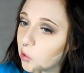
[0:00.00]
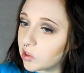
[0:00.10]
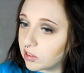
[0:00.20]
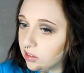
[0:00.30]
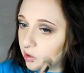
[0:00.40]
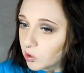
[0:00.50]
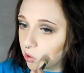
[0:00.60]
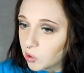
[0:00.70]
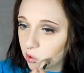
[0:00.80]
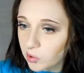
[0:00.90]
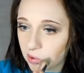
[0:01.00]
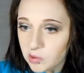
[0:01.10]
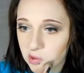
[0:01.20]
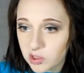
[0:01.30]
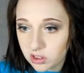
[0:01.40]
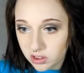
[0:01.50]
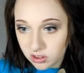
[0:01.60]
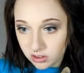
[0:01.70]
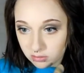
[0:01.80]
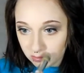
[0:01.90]
concealer,
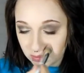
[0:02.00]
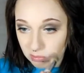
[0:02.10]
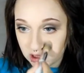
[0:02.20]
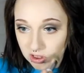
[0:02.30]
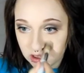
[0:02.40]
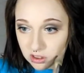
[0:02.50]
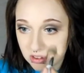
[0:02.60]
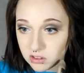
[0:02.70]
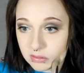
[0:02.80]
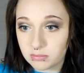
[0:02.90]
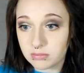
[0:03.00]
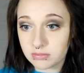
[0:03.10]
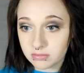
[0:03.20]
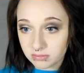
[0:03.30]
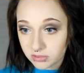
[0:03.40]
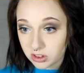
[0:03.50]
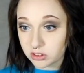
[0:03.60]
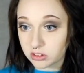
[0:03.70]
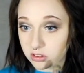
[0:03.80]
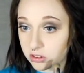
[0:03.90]
but
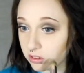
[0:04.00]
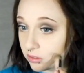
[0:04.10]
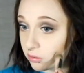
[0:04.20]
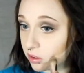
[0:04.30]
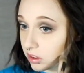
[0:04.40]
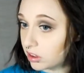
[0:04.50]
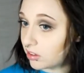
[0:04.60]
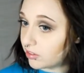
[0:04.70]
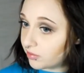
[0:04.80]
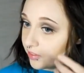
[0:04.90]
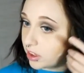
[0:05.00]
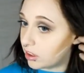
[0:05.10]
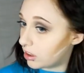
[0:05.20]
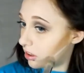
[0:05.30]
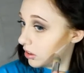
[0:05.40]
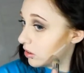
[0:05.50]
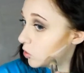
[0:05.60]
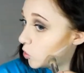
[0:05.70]
it should still work out fine.